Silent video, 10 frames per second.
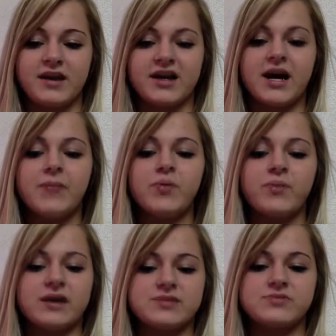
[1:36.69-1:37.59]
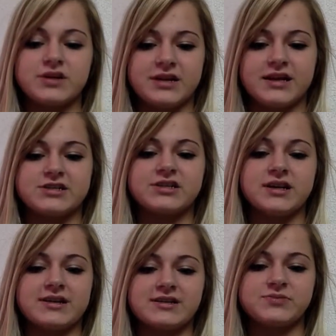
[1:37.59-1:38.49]
A couple possible connection
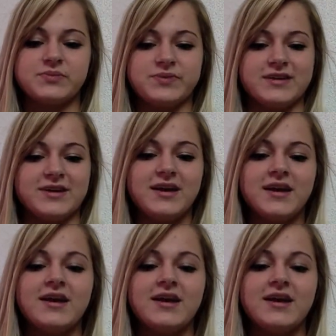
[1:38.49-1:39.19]
ideas would be